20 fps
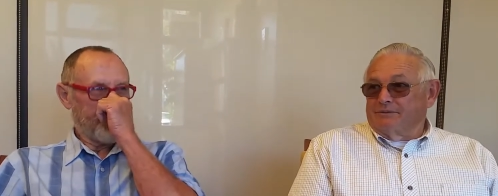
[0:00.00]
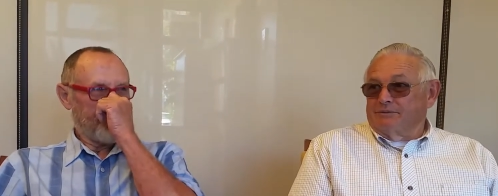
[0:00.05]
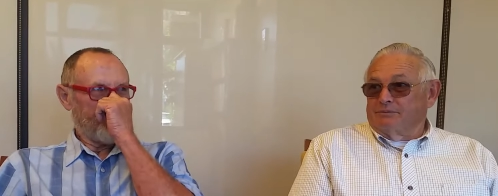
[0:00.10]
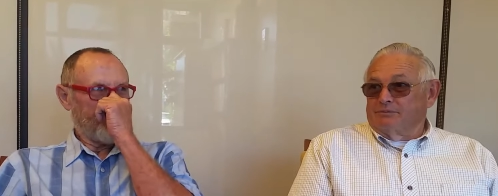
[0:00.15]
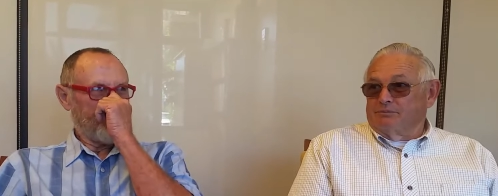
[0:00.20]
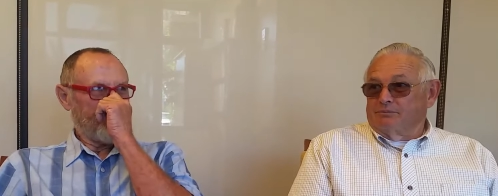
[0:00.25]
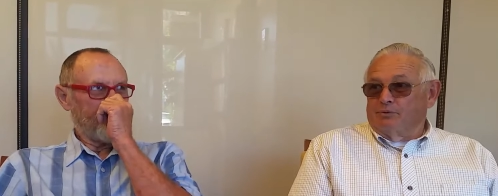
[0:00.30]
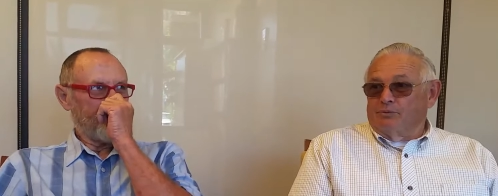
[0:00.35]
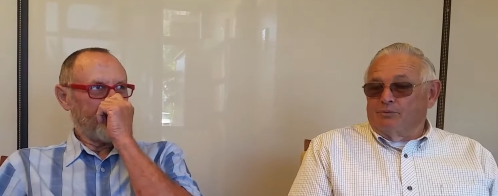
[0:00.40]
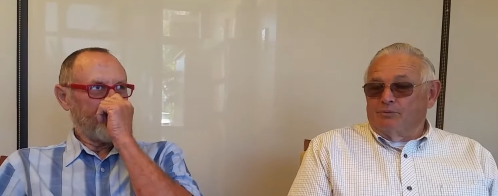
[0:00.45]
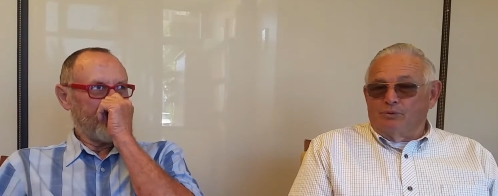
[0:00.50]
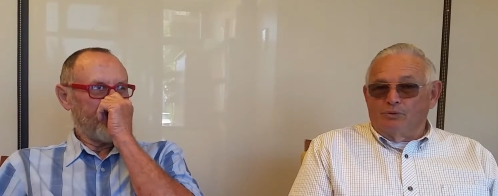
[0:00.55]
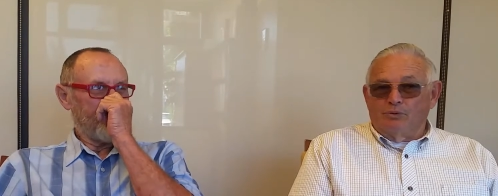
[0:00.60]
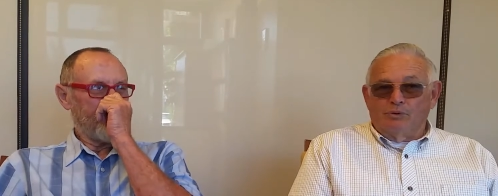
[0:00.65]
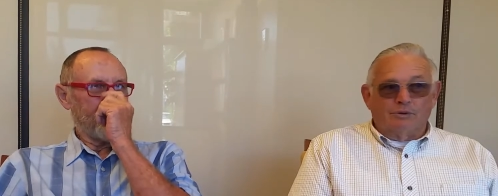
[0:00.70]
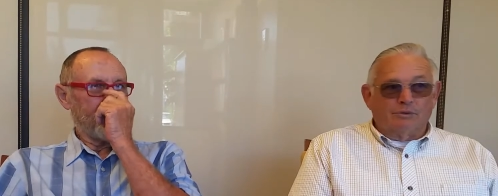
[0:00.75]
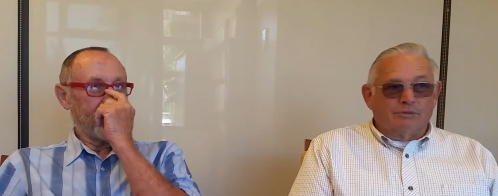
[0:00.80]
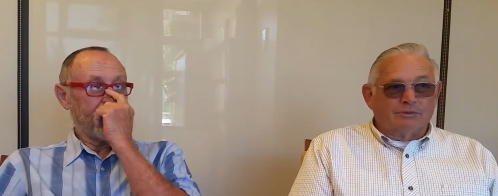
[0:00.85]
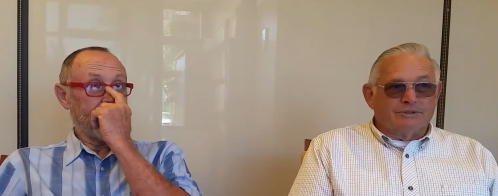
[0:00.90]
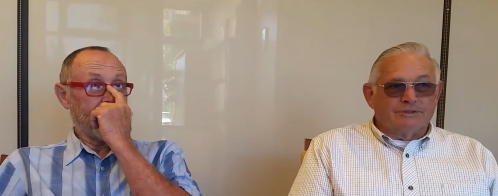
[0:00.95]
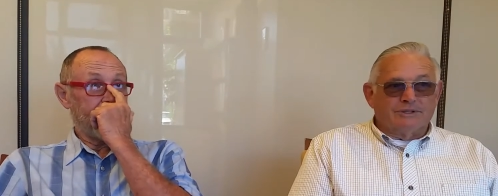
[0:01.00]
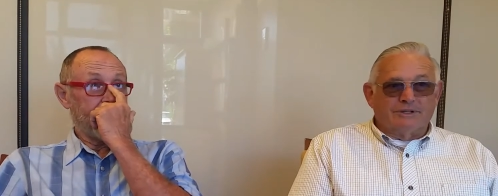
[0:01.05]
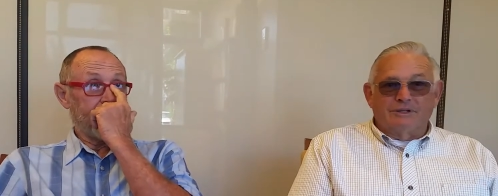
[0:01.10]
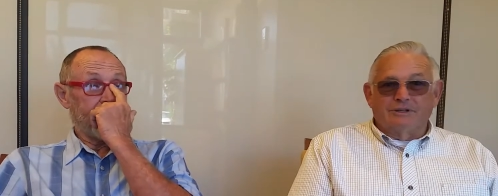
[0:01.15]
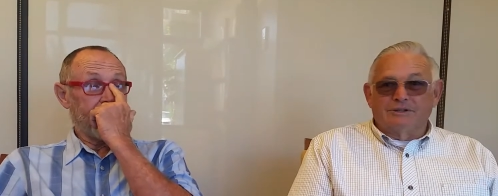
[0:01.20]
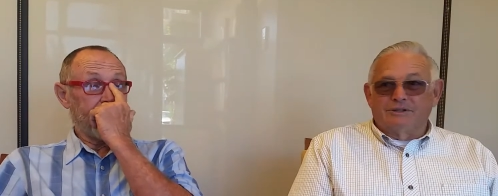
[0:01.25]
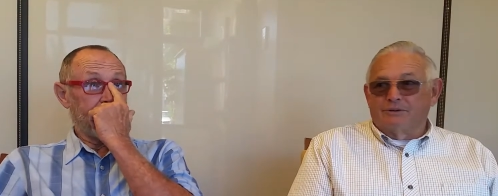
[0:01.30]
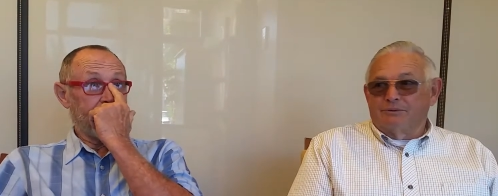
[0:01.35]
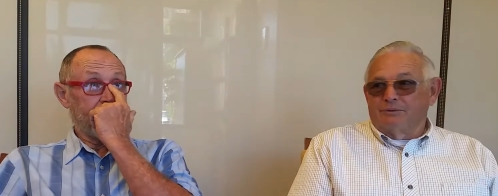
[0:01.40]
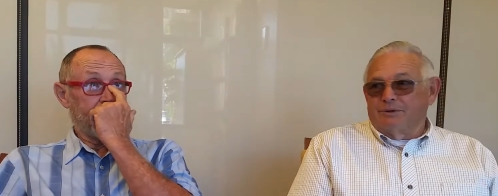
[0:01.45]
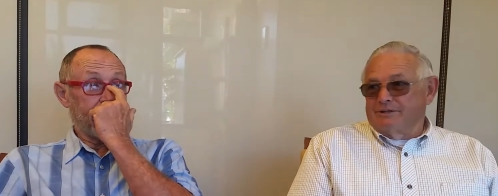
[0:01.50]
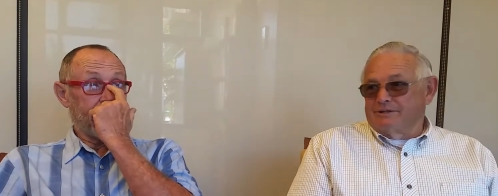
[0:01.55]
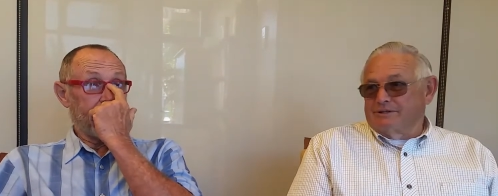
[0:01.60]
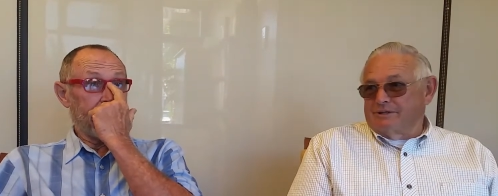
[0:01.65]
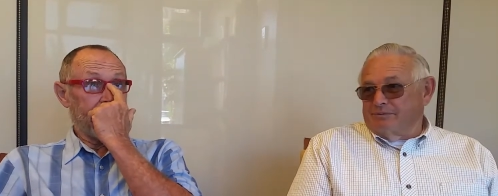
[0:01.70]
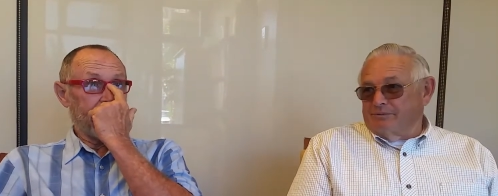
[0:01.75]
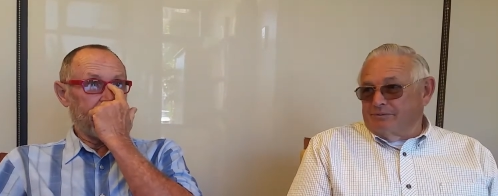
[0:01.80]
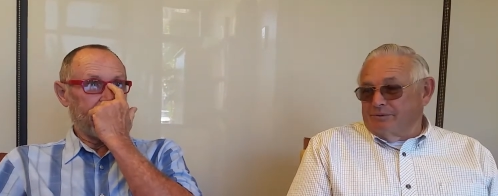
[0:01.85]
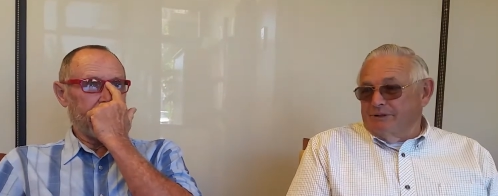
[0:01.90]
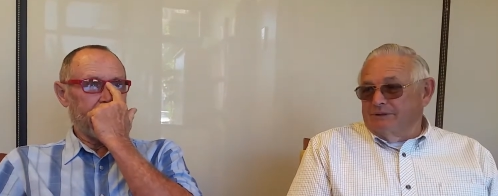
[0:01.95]
Speaker 1: Even before, with Cityhood
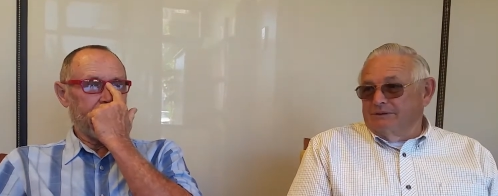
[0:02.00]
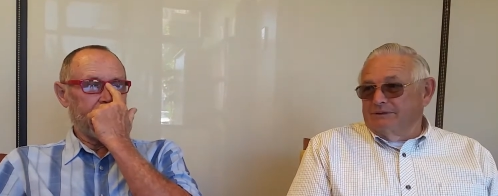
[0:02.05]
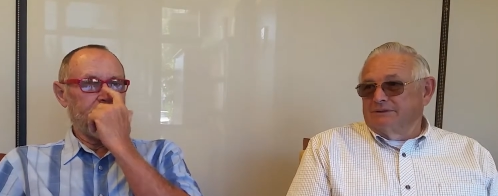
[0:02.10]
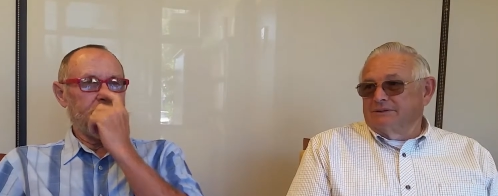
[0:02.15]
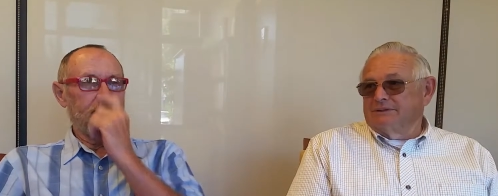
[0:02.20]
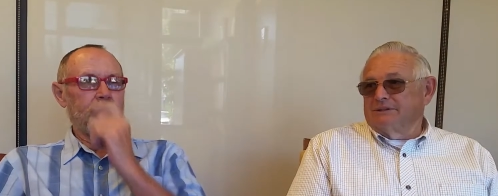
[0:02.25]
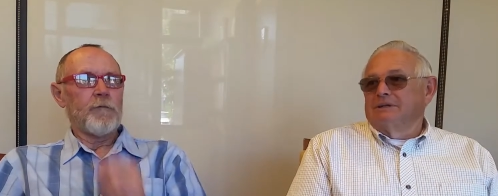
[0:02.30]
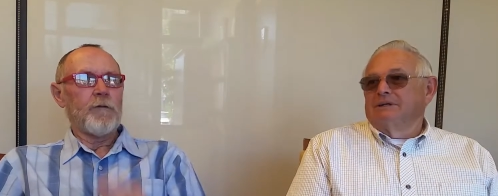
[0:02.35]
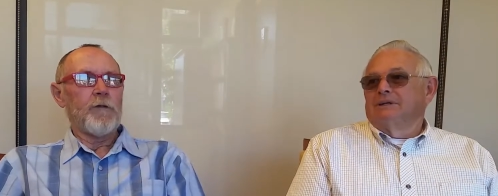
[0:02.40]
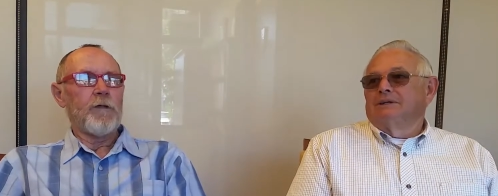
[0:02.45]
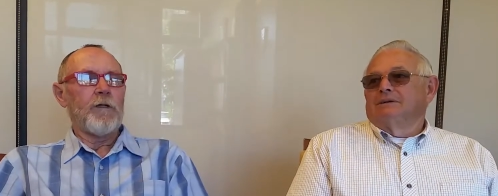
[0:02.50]
raising funds,